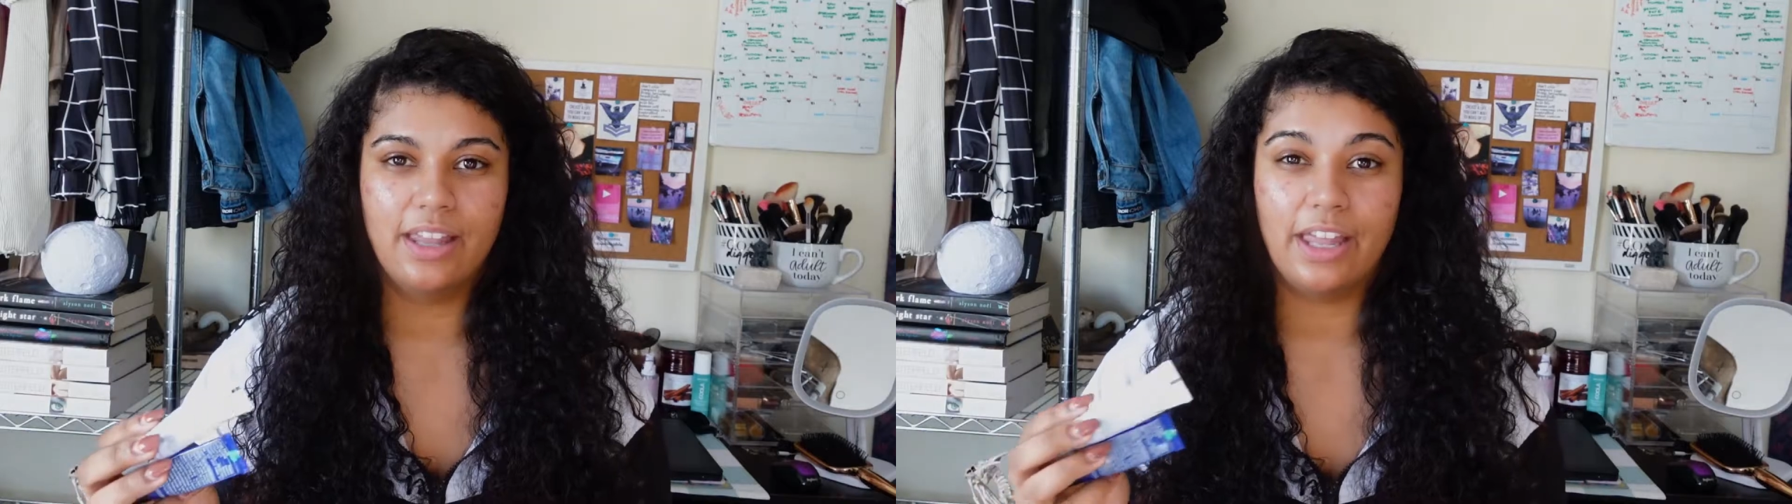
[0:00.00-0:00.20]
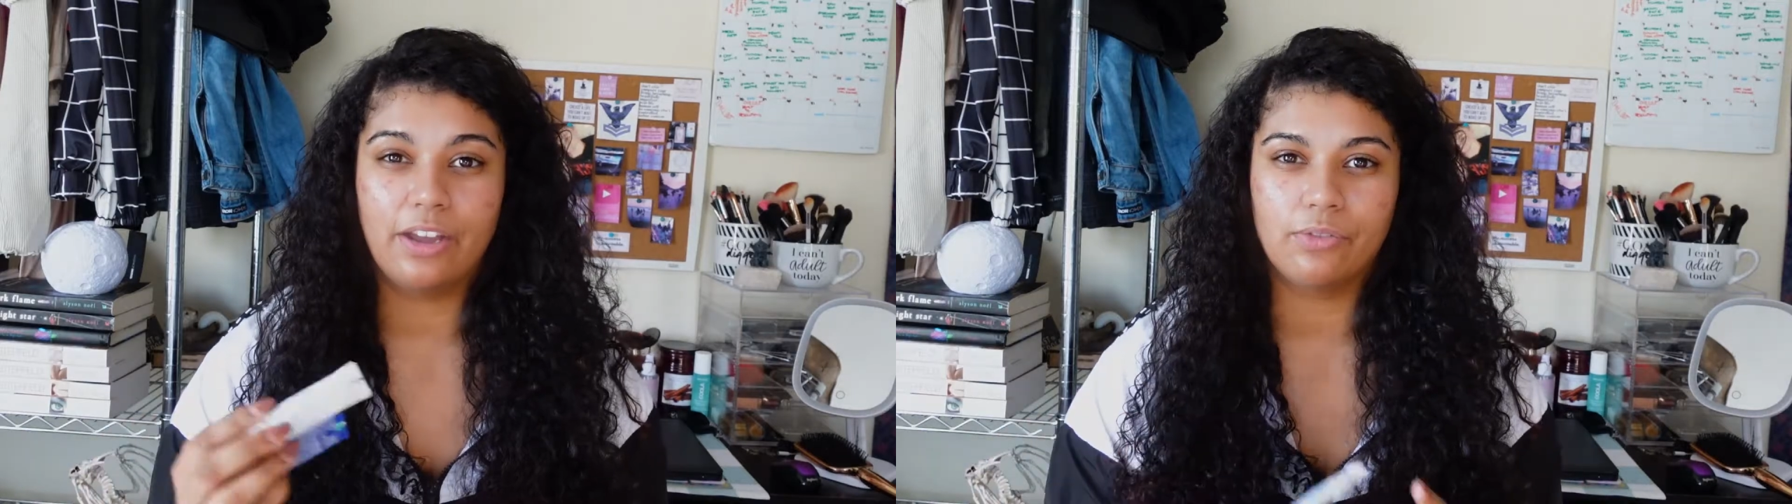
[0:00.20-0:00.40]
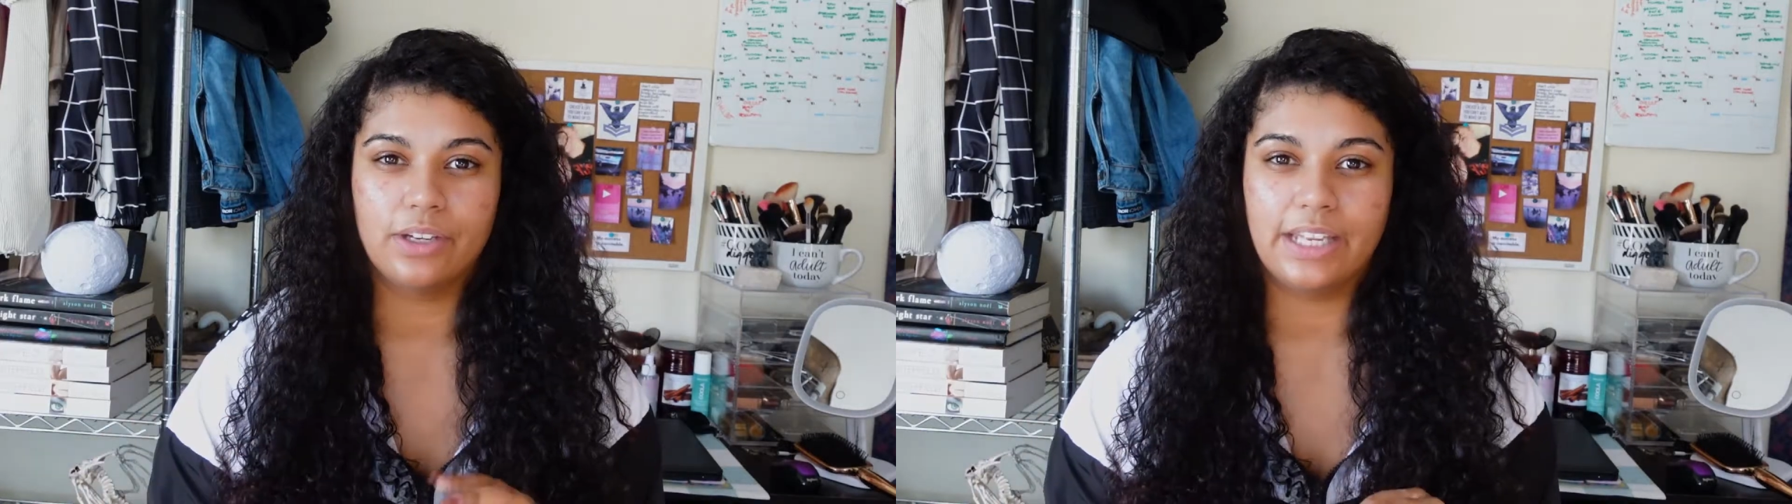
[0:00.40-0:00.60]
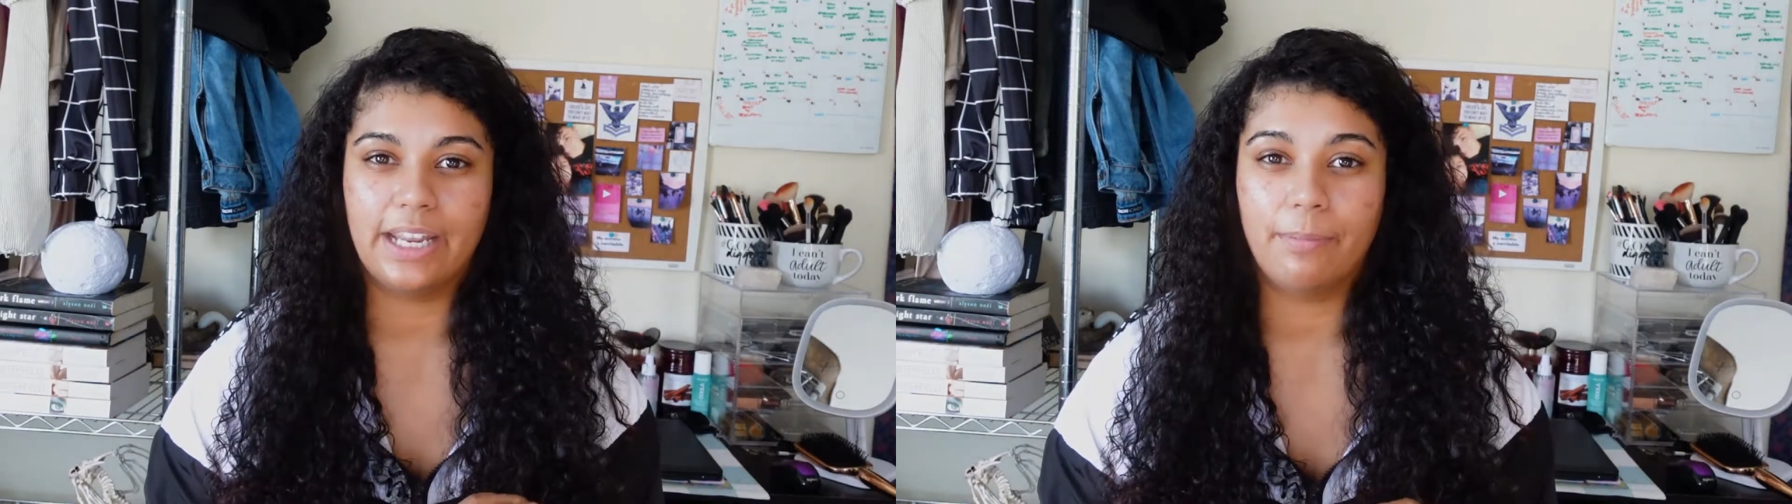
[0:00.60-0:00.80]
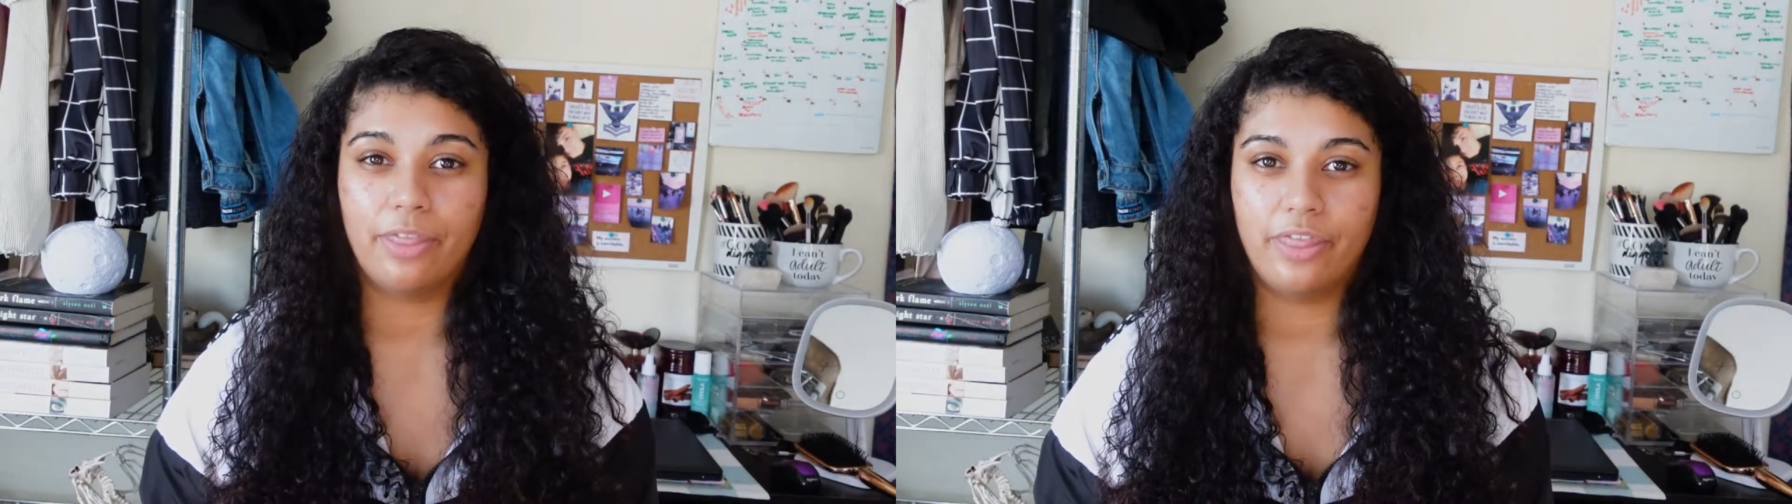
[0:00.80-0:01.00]
like a
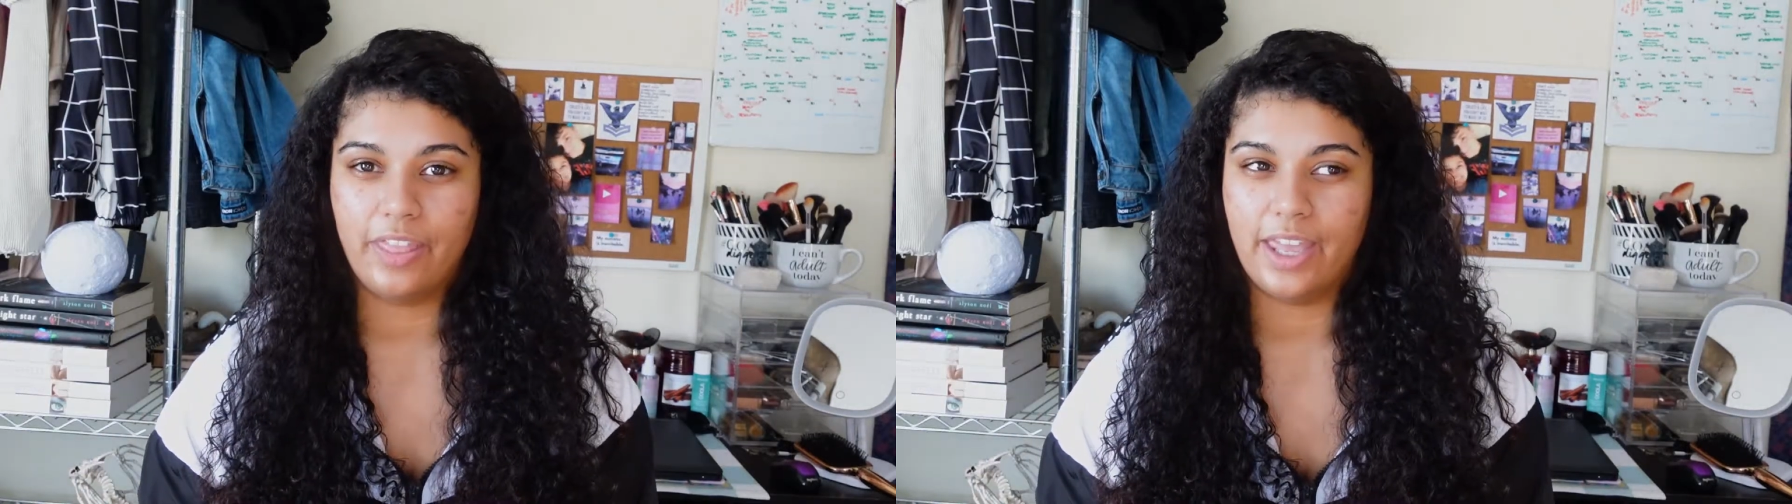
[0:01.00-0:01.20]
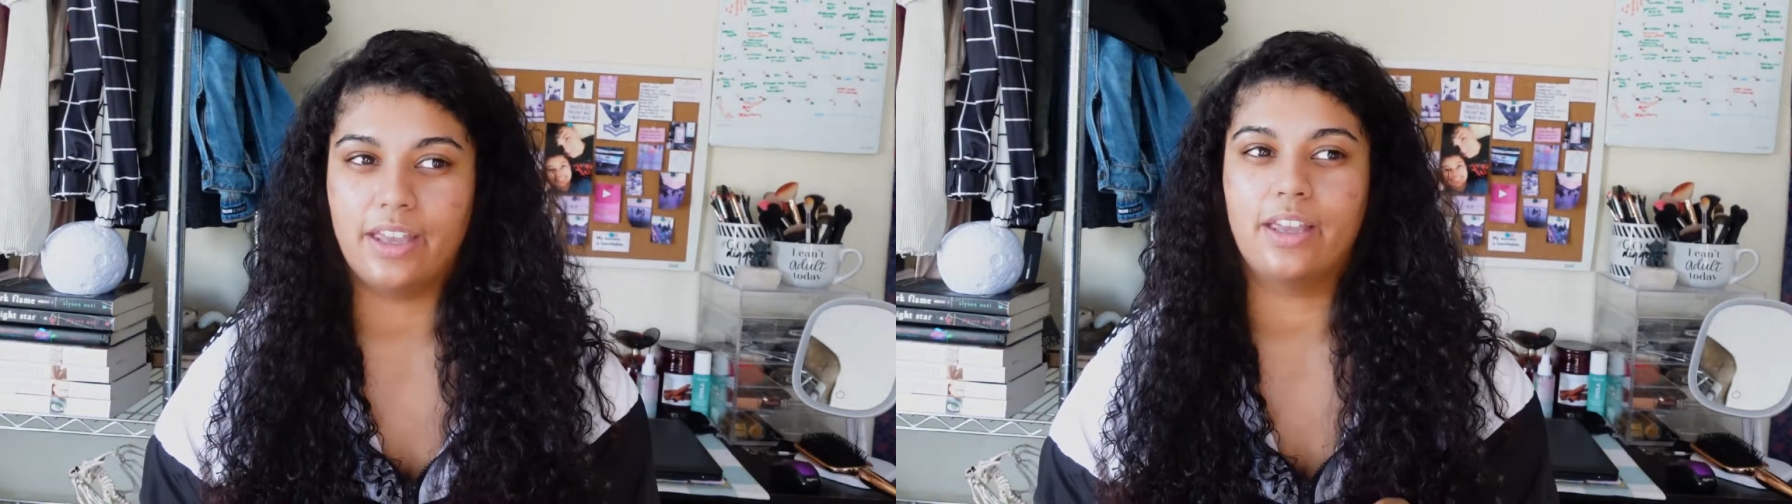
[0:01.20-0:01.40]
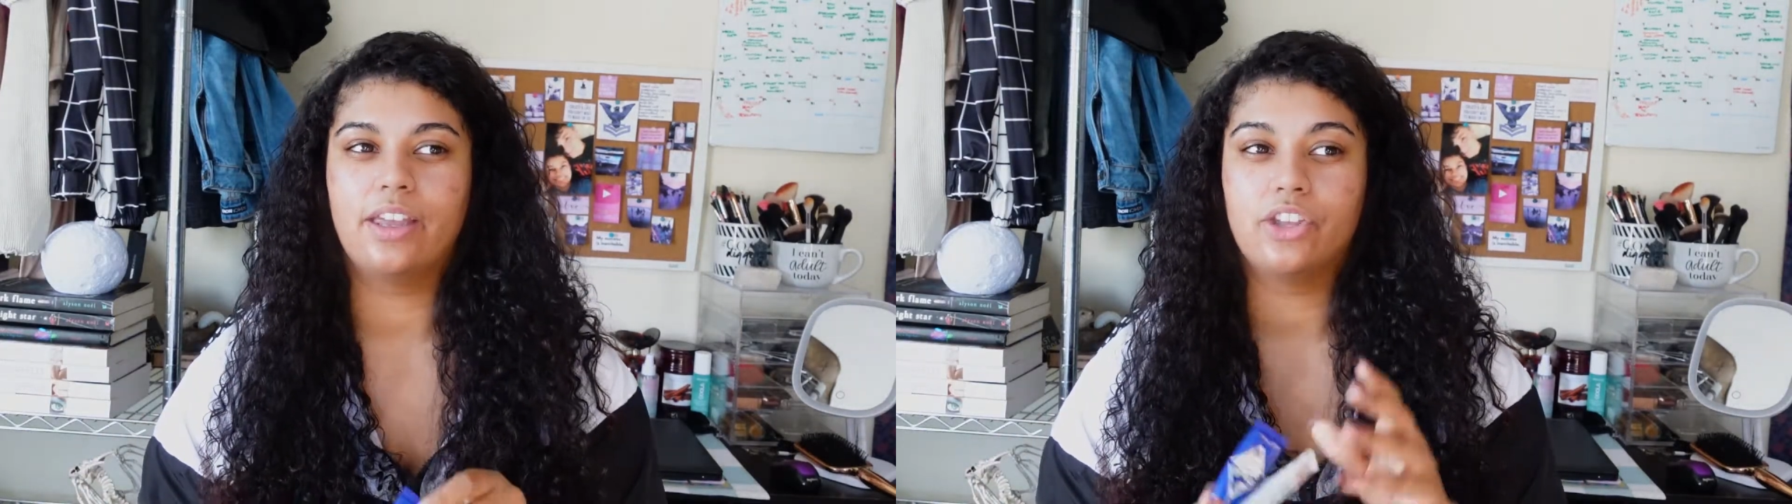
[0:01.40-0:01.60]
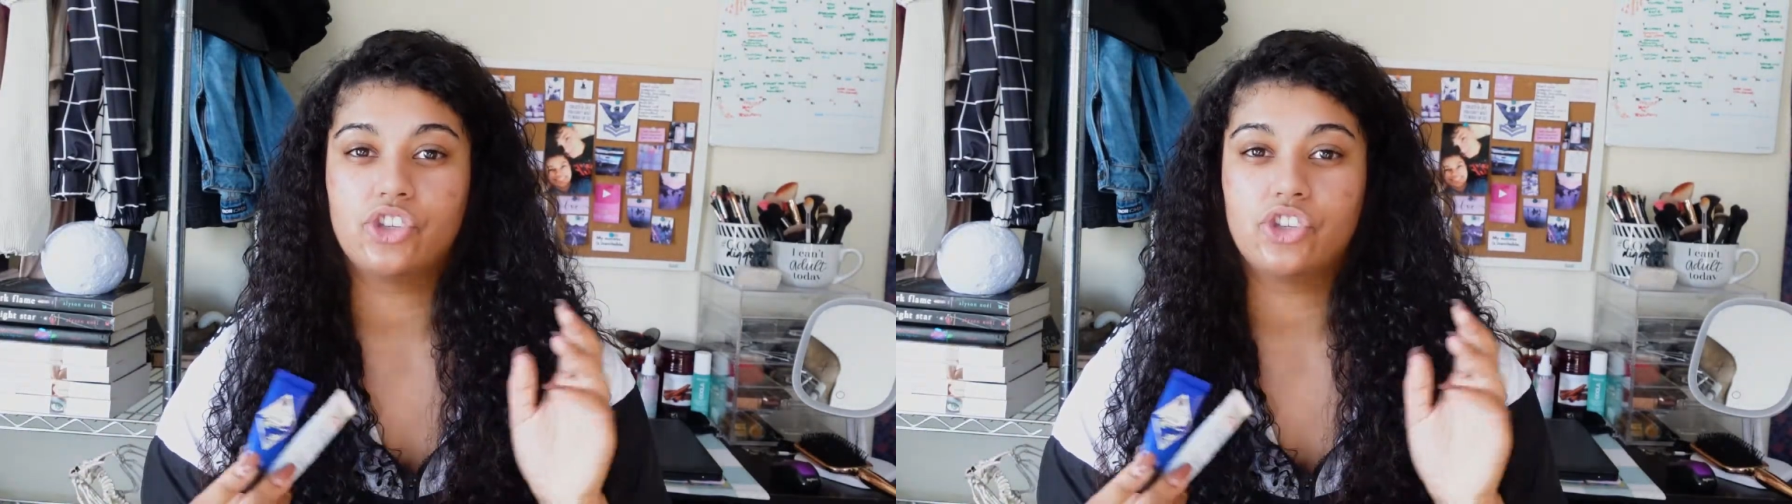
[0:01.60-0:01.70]
really thick